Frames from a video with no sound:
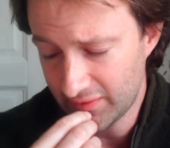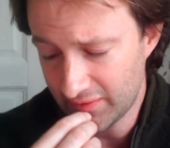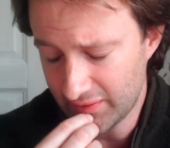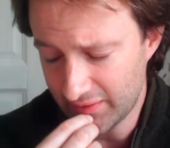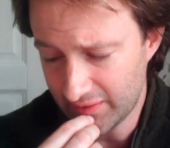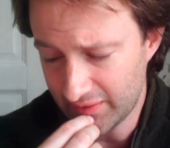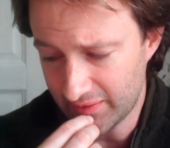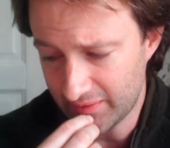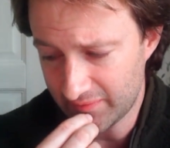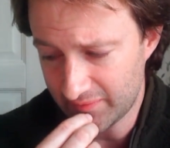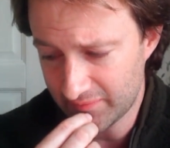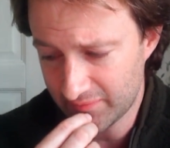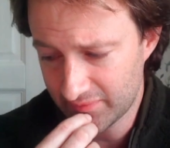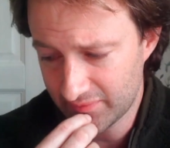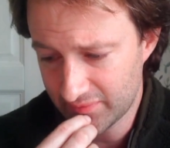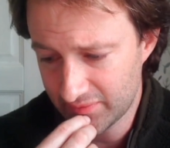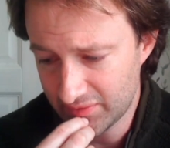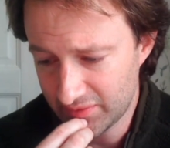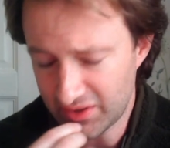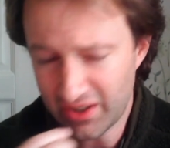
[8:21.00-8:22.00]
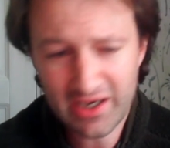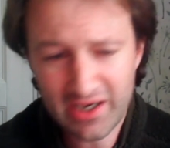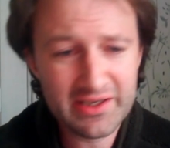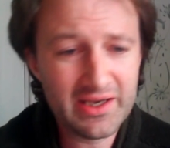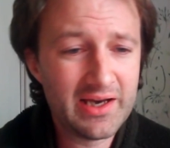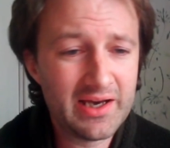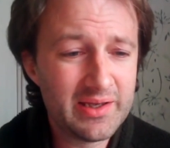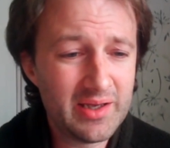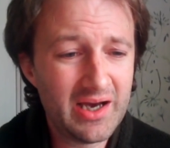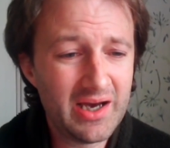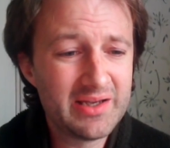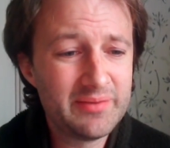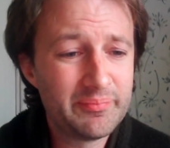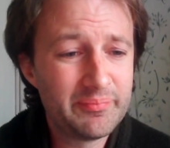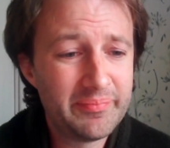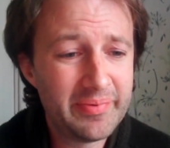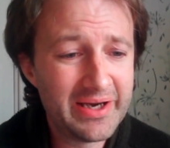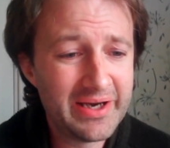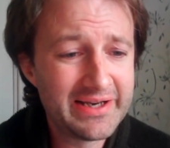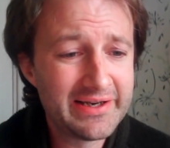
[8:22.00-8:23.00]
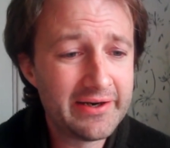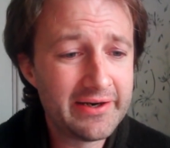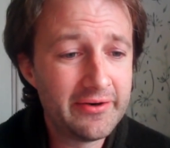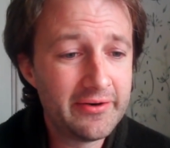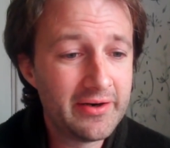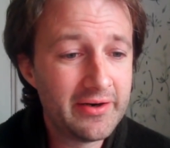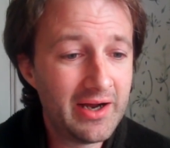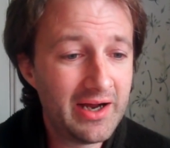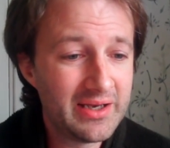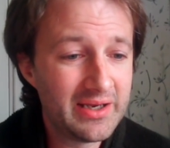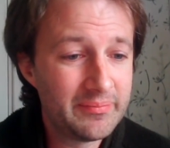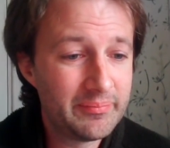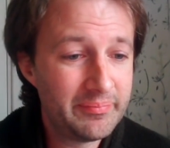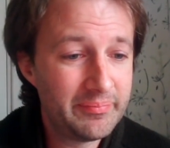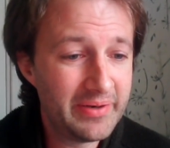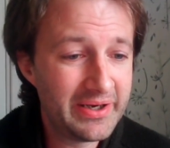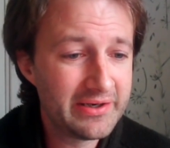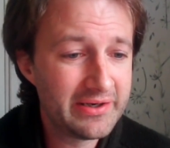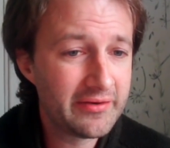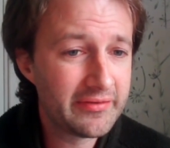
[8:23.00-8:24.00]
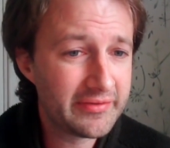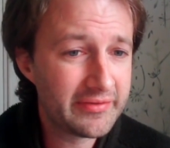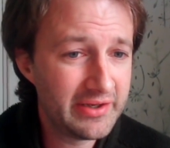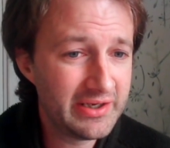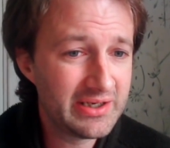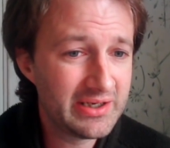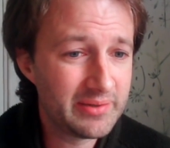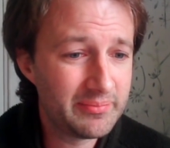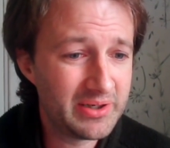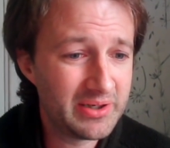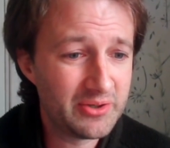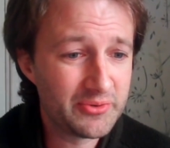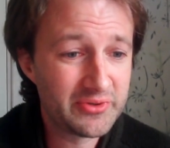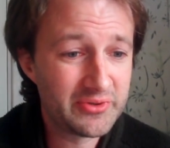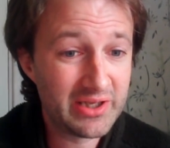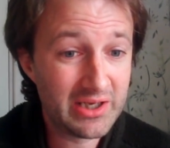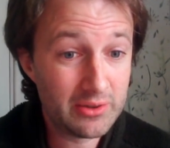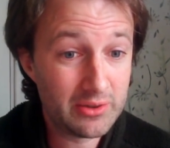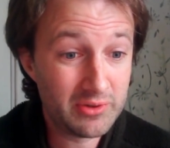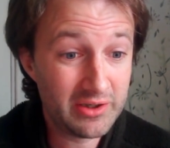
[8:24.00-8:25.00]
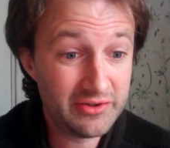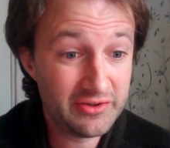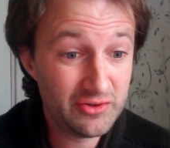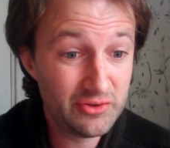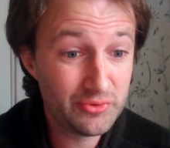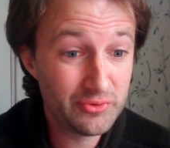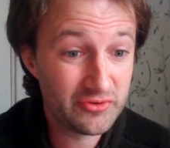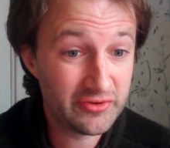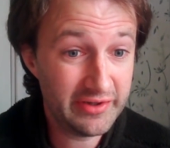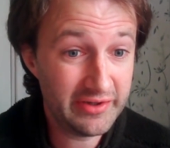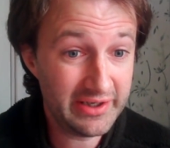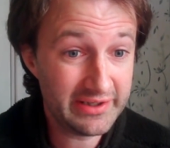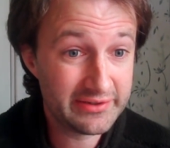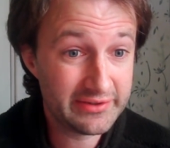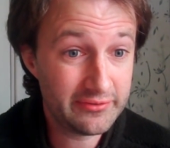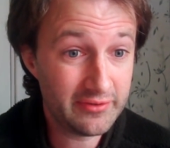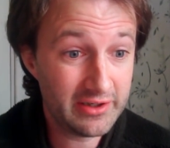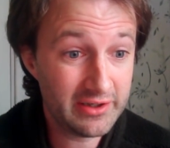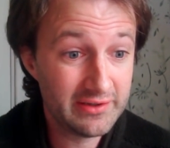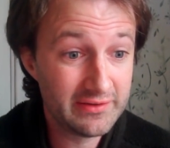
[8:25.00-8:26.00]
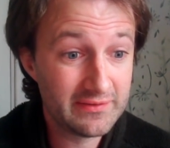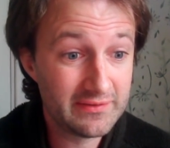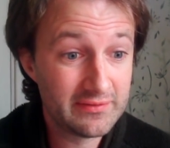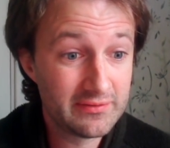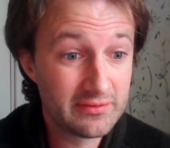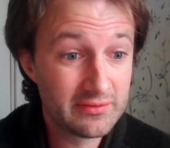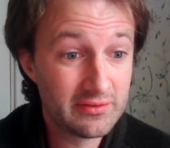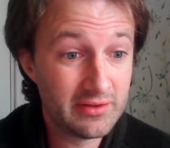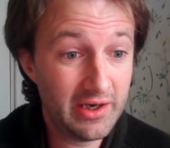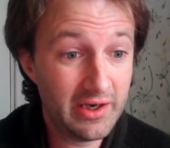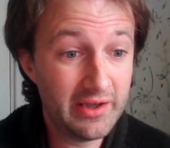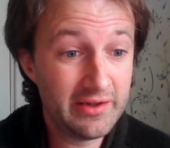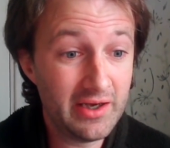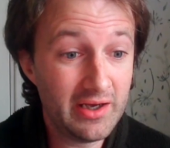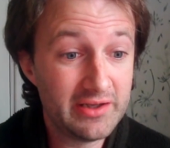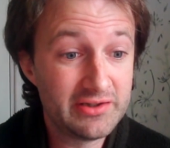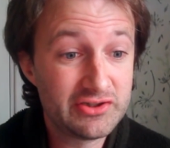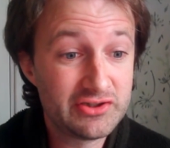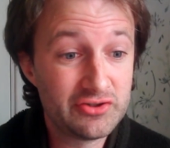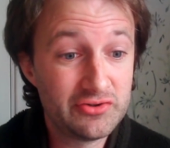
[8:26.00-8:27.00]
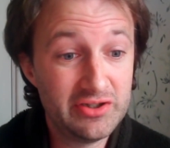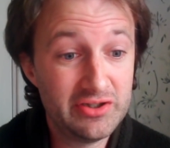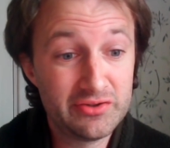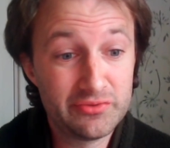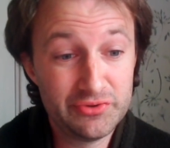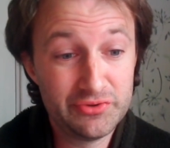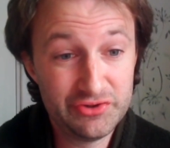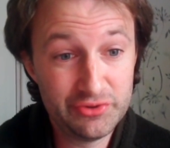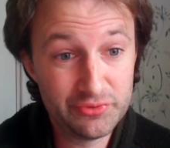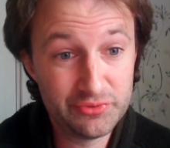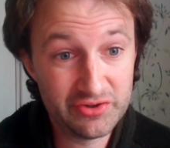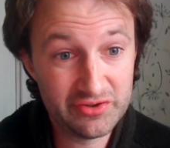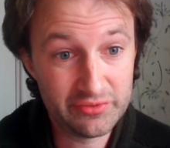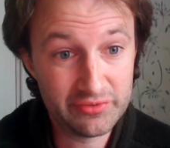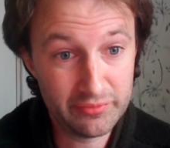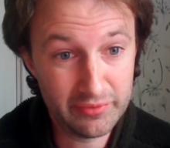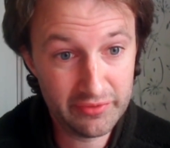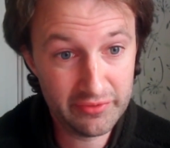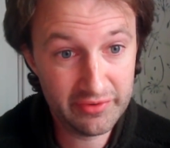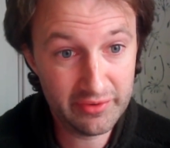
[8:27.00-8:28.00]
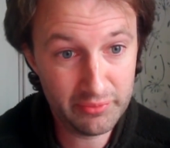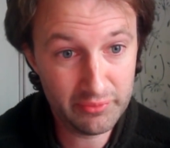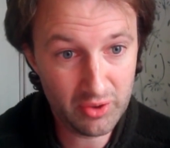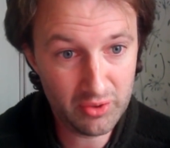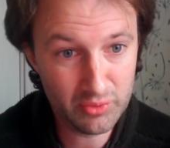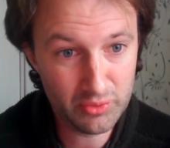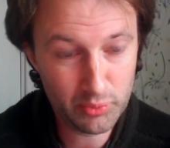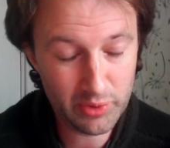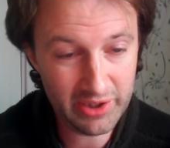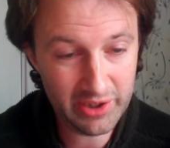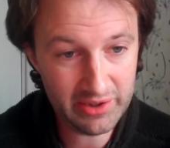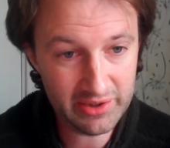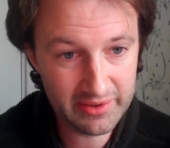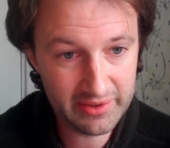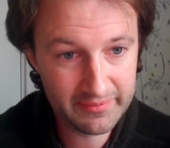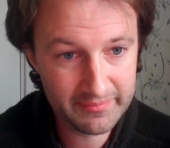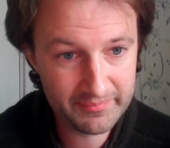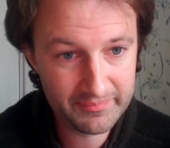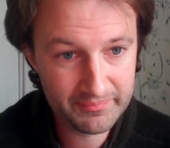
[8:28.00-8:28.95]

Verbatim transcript: uh, I, I, better I better think about how I use that, right? I, I shouldn't use it the wrong way.